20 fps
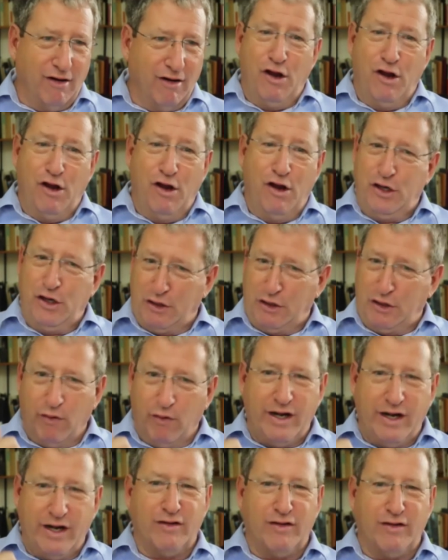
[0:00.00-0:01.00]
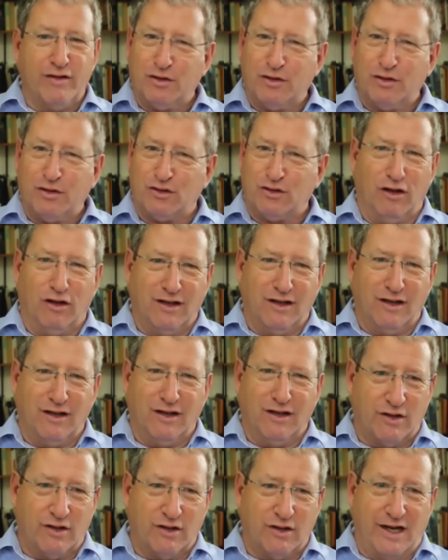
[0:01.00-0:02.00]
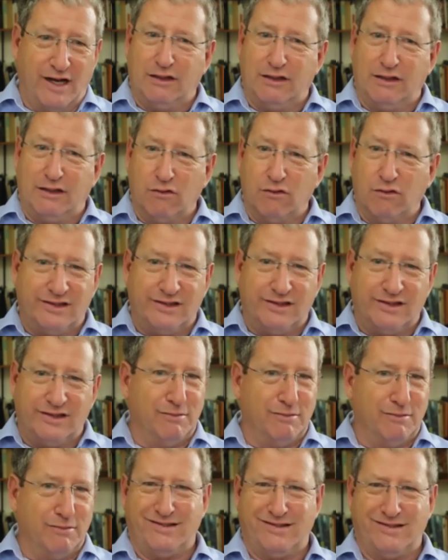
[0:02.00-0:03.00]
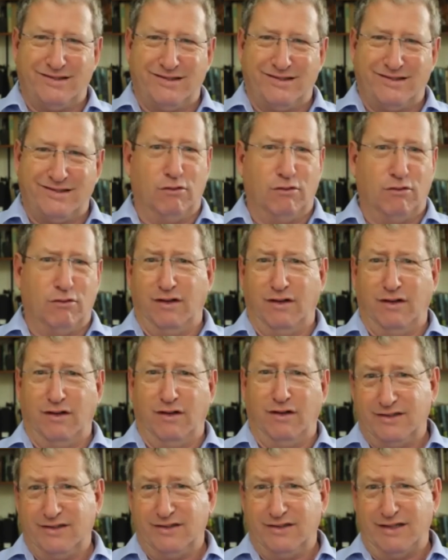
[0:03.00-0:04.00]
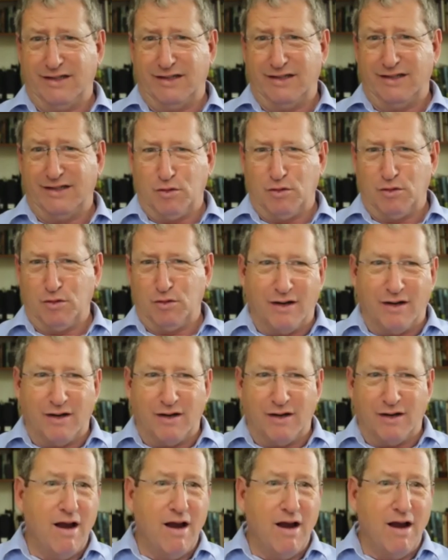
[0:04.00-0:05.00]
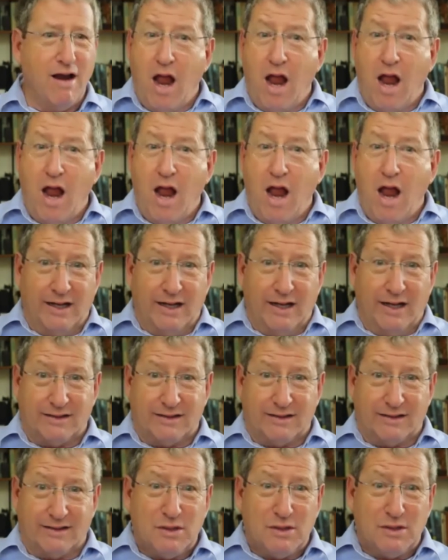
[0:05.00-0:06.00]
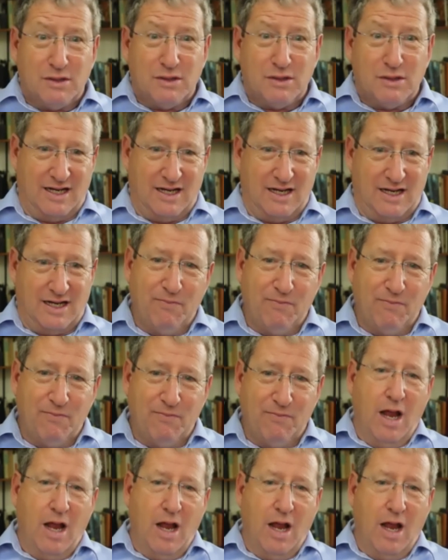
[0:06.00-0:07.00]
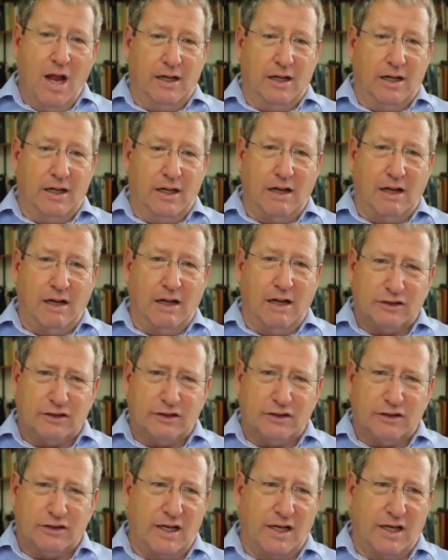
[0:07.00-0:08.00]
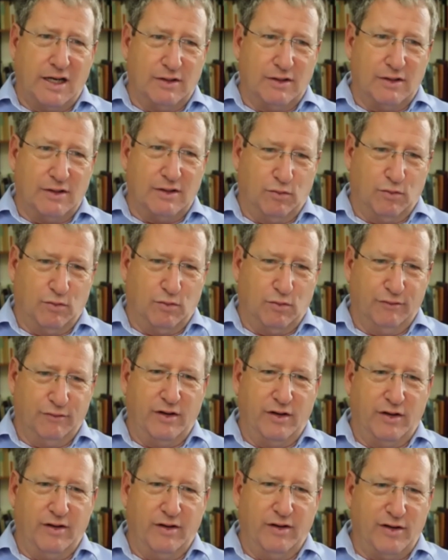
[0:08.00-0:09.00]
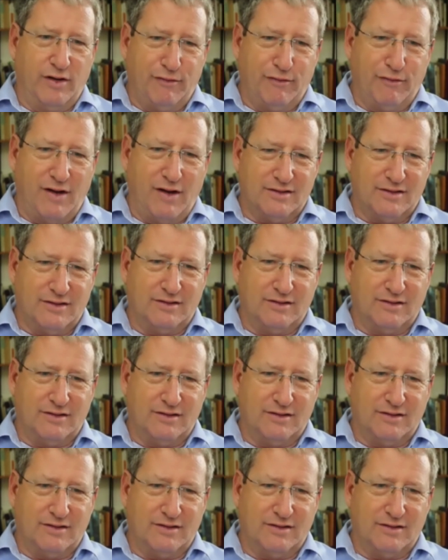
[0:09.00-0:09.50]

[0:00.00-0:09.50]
You don't hear them because they're all electric, and you don't see them because they don't run their lights because it takes up their battery. And it's suicide. And it's going to hit the rest of the world very, very fast.